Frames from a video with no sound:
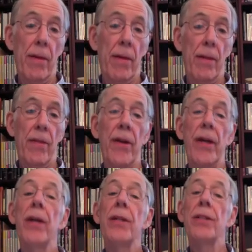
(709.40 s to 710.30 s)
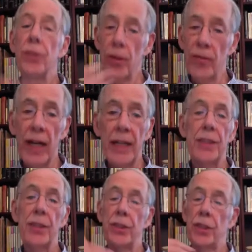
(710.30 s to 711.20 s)
They're here to serve us,
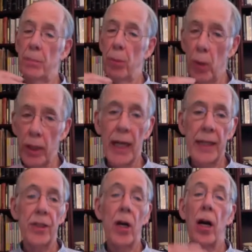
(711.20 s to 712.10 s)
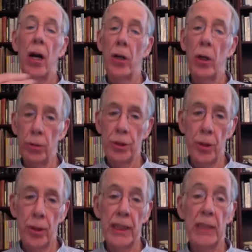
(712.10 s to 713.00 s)
to support us on our own
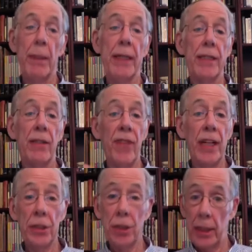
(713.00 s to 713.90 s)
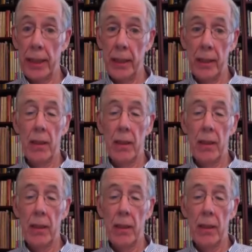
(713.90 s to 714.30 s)
journeys, because eventually,